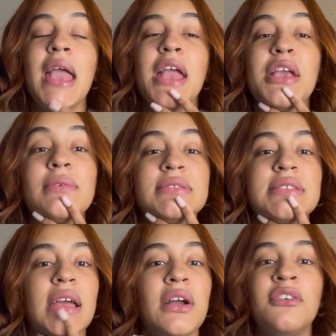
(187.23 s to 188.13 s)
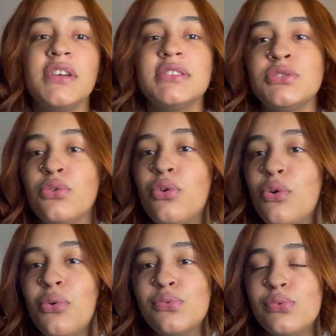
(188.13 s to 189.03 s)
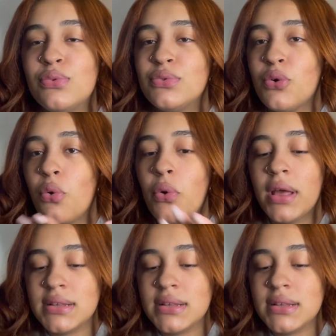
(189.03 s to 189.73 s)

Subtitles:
he was like, all right, so go get